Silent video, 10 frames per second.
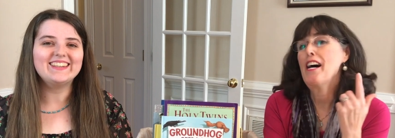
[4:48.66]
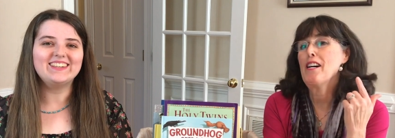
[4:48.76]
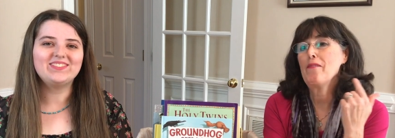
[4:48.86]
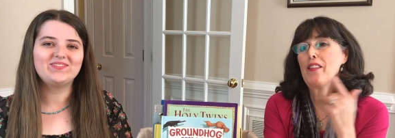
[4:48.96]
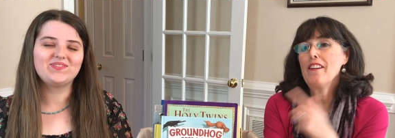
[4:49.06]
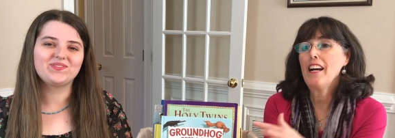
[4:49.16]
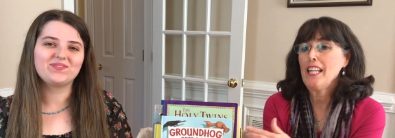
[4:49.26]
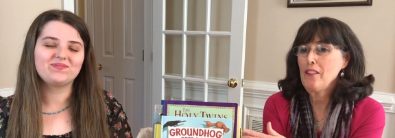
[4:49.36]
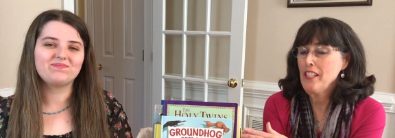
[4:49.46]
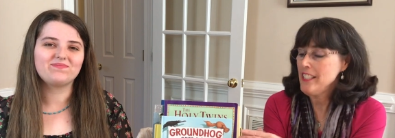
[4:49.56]
Speaker 1: um, they're
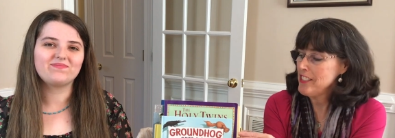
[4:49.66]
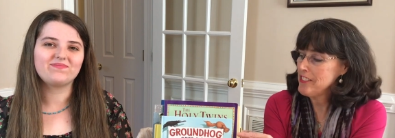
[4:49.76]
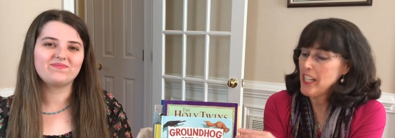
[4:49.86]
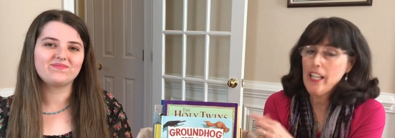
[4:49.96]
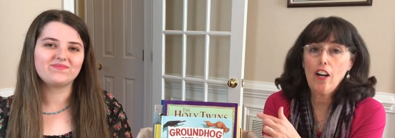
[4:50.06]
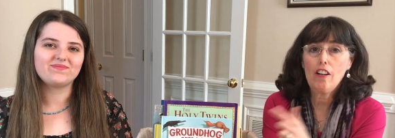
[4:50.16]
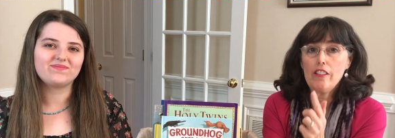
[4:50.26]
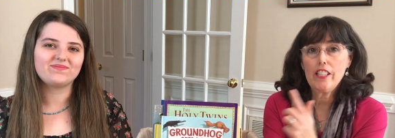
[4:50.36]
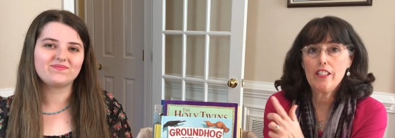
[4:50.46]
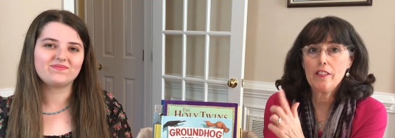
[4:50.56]
not going to take all
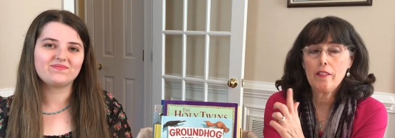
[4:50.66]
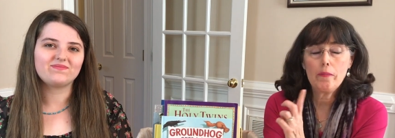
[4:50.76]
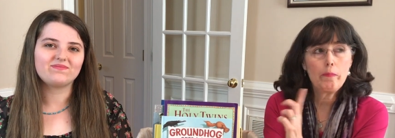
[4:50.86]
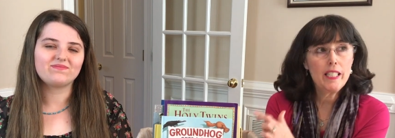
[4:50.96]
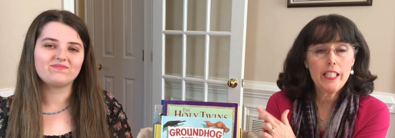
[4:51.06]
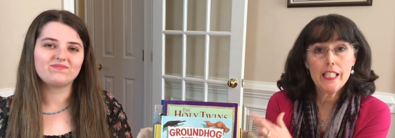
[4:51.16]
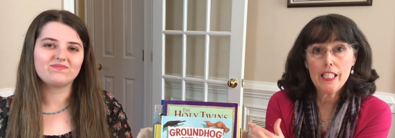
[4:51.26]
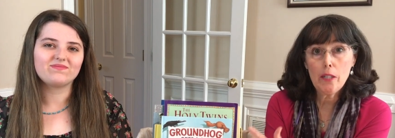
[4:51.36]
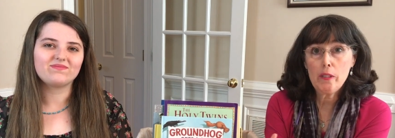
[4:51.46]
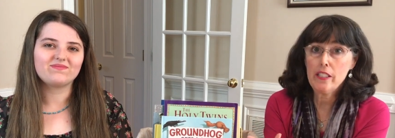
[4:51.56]
these
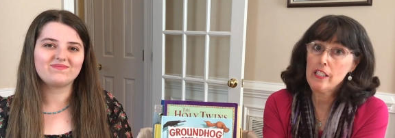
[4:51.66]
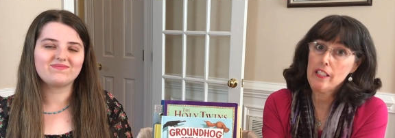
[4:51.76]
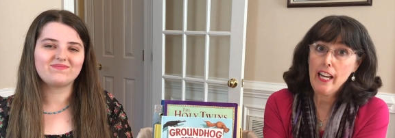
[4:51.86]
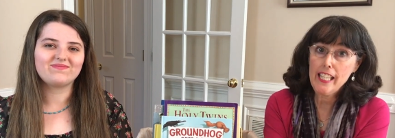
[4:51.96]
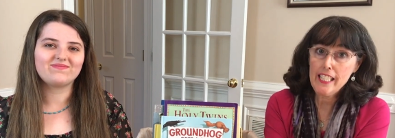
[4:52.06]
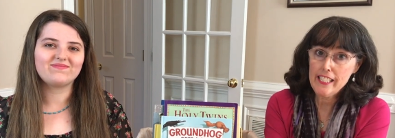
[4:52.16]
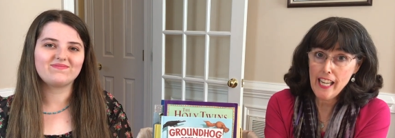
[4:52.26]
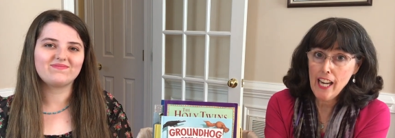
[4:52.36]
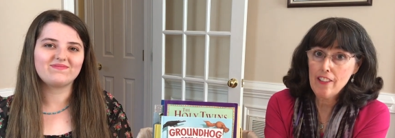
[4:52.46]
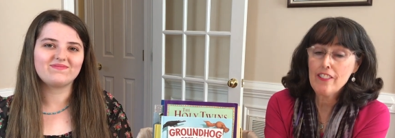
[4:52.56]
misconceptions lying
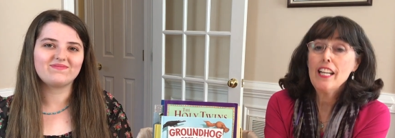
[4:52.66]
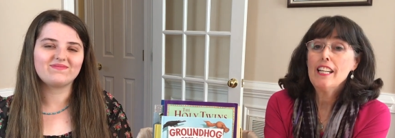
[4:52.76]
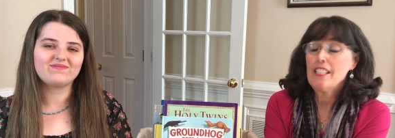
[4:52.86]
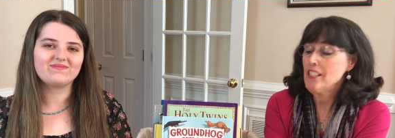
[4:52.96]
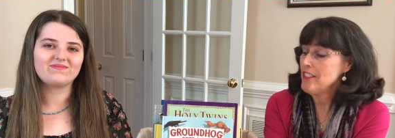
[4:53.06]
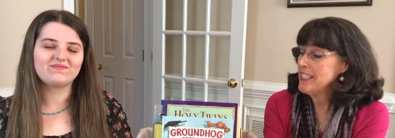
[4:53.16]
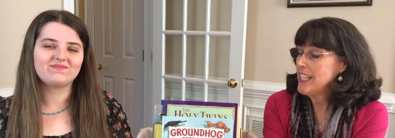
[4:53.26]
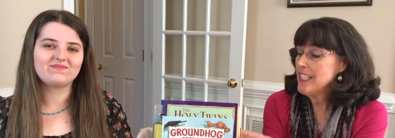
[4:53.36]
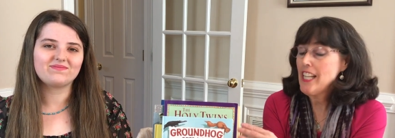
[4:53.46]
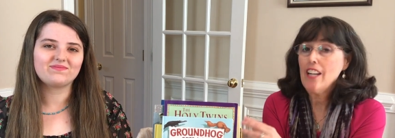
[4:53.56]
down. So it
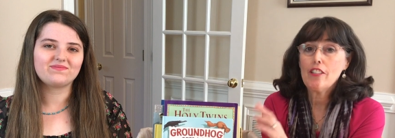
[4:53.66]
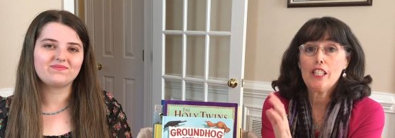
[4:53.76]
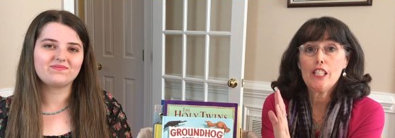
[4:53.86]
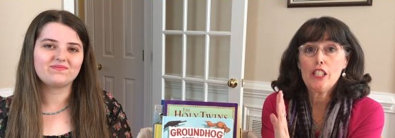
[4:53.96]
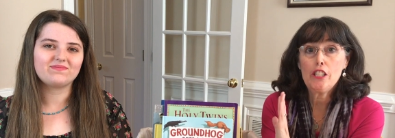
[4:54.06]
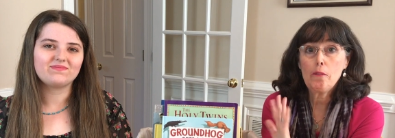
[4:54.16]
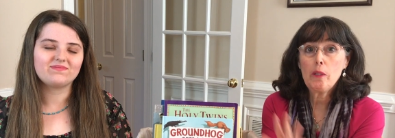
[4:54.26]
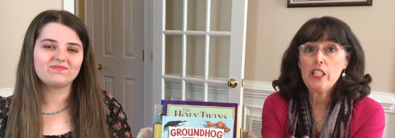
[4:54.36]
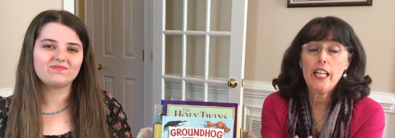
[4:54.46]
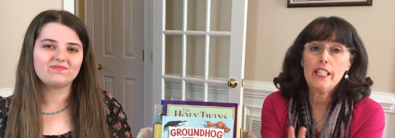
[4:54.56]
does have a
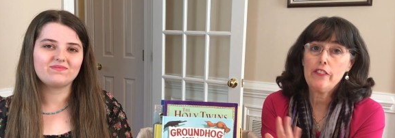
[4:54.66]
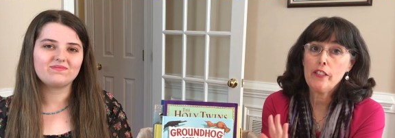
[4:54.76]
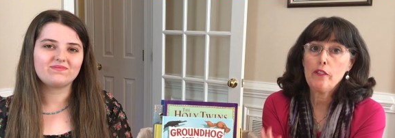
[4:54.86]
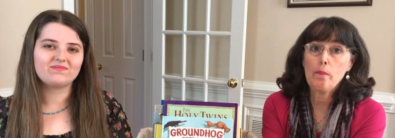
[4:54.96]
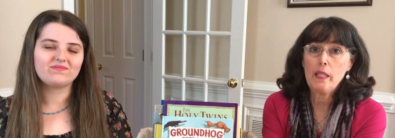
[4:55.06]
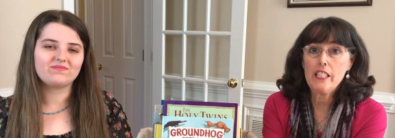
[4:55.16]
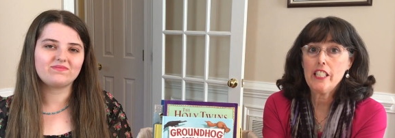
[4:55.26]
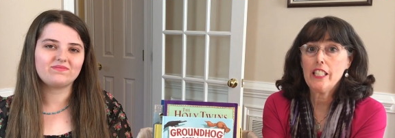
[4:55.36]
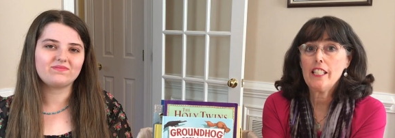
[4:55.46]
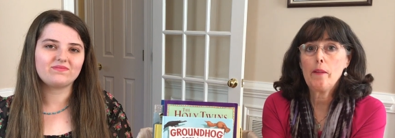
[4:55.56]
super ton of
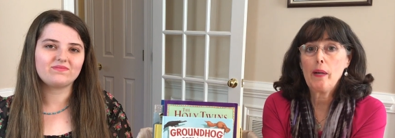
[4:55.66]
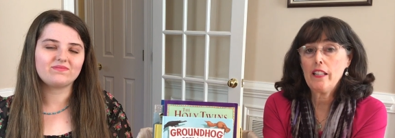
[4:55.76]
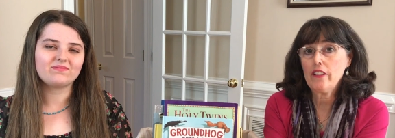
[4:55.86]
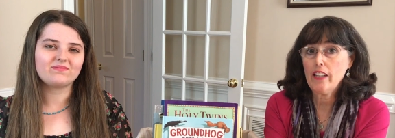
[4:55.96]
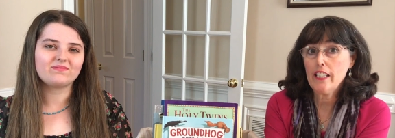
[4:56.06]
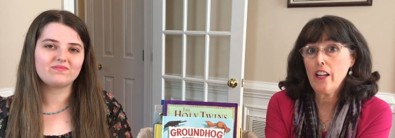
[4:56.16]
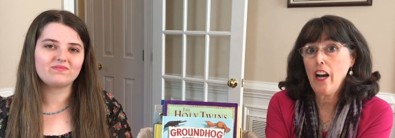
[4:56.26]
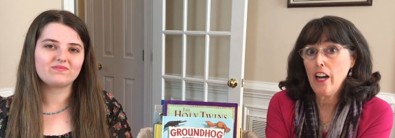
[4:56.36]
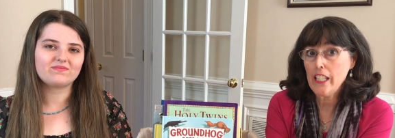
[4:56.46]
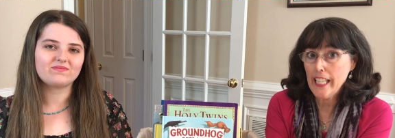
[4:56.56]
information about the
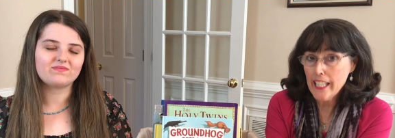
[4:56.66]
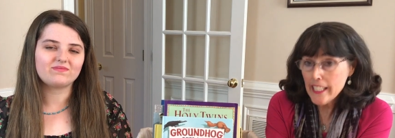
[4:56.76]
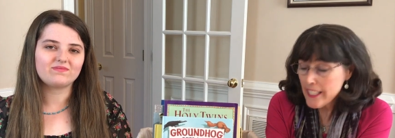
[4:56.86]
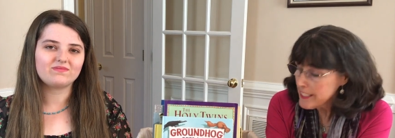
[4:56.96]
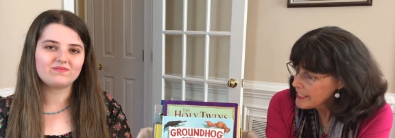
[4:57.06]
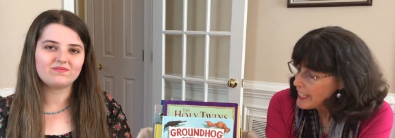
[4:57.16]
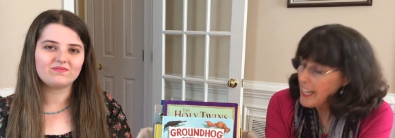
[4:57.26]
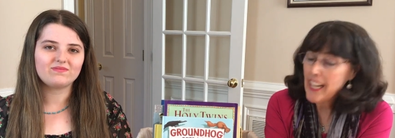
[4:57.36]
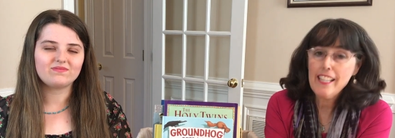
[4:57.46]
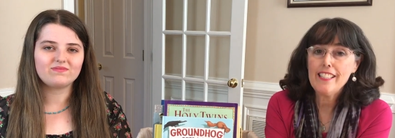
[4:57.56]
groundhog in it,
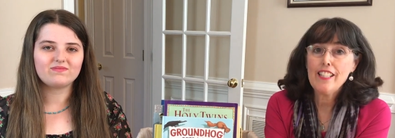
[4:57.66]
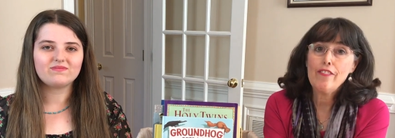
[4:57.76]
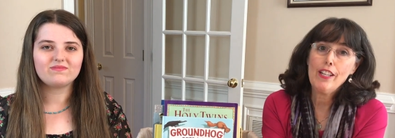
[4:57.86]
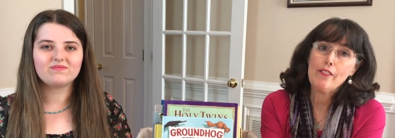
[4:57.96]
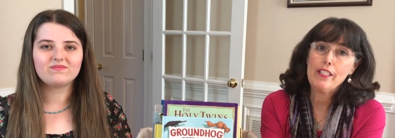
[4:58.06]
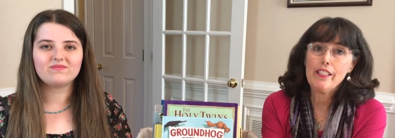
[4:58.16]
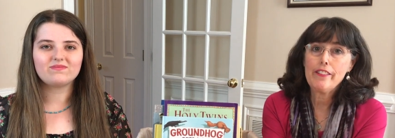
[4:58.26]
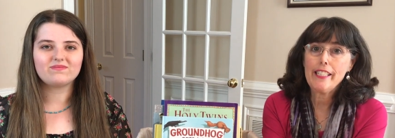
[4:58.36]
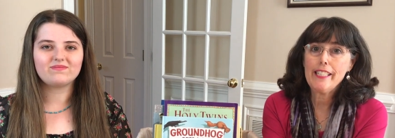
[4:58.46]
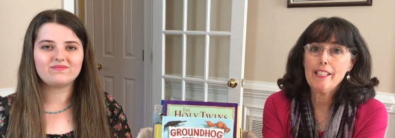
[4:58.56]
and it's a fun one to
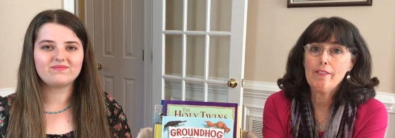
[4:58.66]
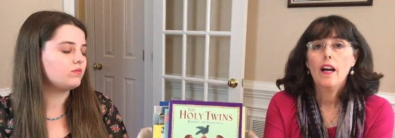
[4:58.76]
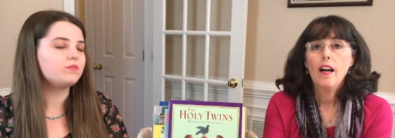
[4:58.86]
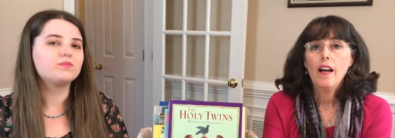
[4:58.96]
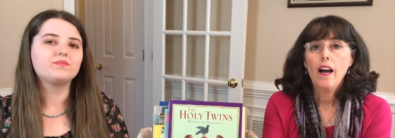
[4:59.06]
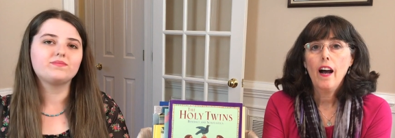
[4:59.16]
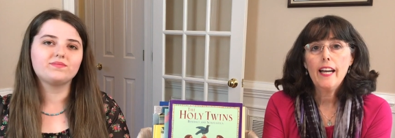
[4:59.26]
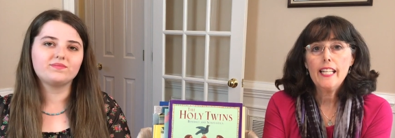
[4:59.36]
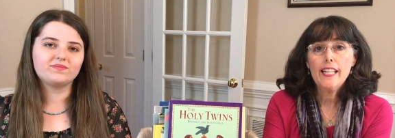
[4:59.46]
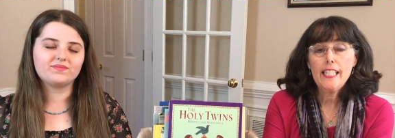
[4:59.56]
read. All
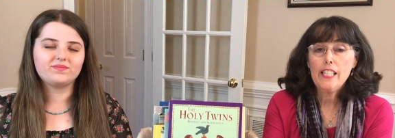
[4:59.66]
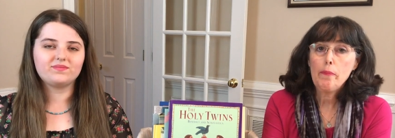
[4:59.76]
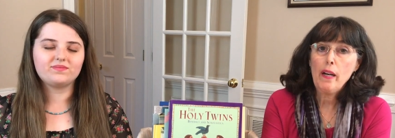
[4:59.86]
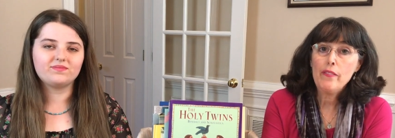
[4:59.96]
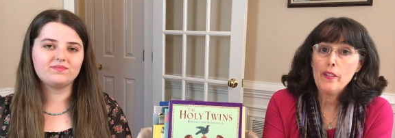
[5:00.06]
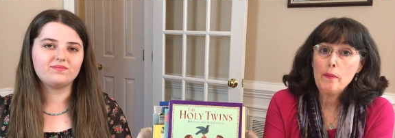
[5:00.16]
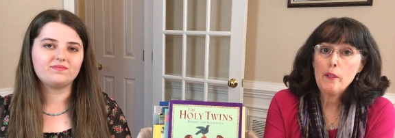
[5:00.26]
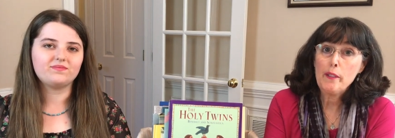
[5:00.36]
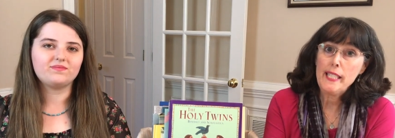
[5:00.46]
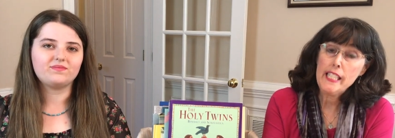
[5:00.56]
right, next up on
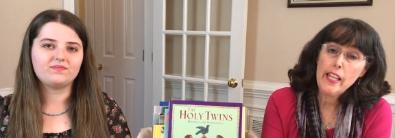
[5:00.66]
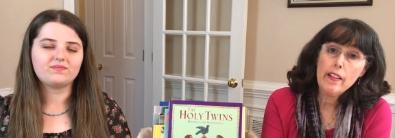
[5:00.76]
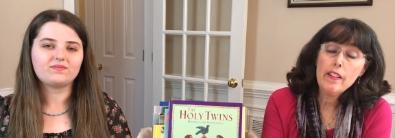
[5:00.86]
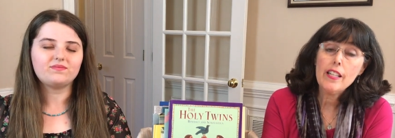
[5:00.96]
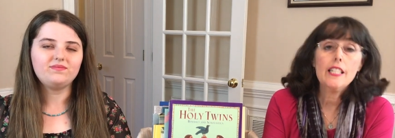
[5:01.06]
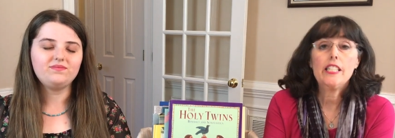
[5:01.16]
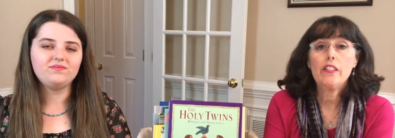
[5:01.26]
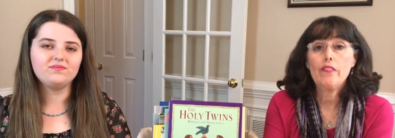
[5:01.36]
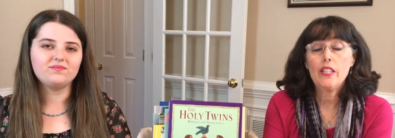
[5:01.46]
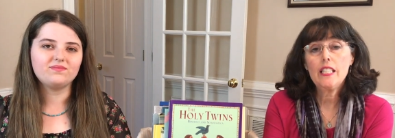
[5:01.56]
February 10th is
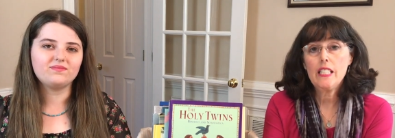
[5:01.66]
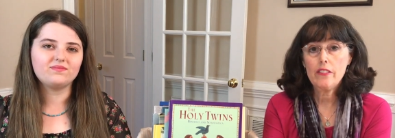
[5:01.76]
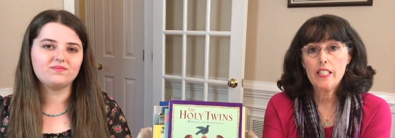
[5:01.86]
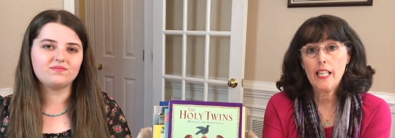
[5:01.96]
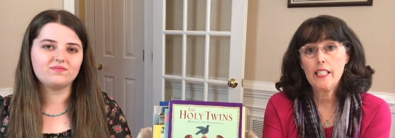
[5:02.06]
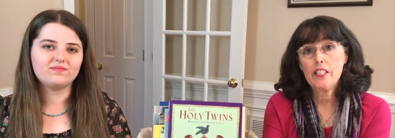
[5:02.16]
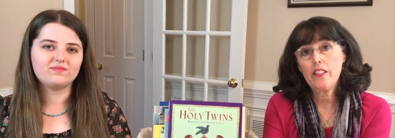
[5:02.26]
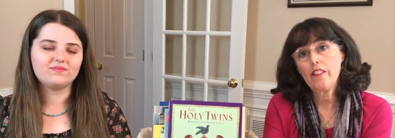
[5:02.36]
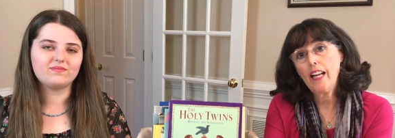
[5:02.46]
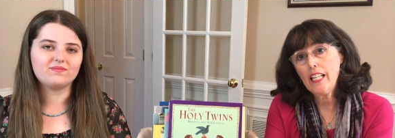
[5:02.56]
the Feast of Saint
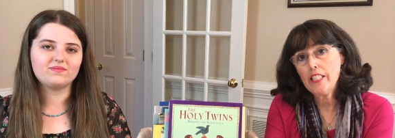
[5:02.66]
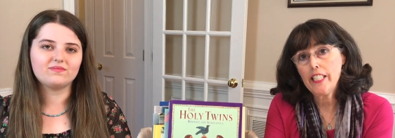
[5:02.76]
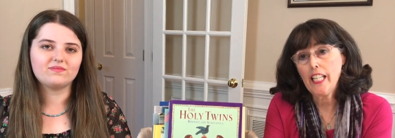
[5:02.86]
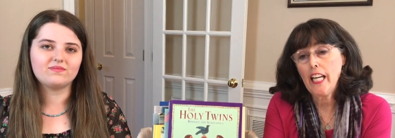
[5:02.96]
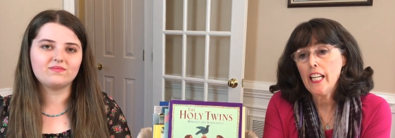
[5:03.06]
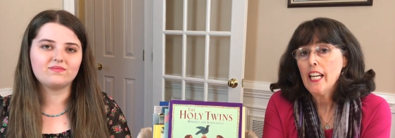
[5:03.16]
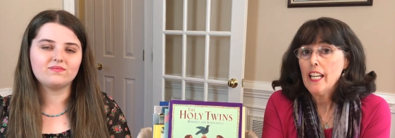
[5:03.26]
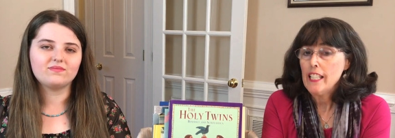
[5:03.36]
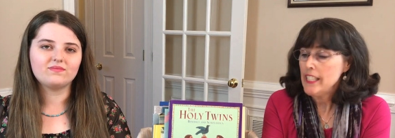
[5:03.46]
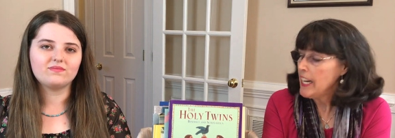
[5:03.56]
Scholastica.
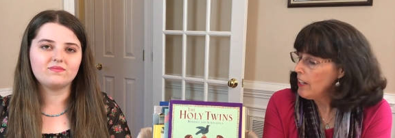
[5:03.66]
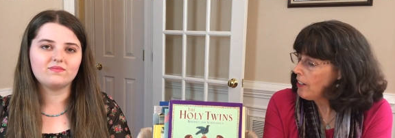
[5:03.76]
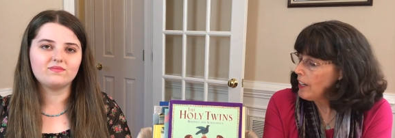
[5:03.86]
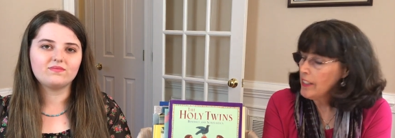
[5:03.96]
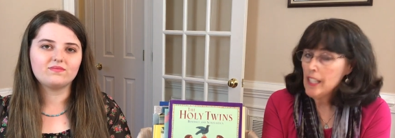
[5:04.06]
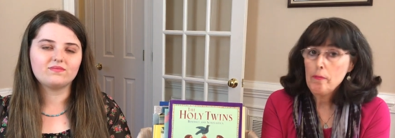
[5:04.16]
Now, a lot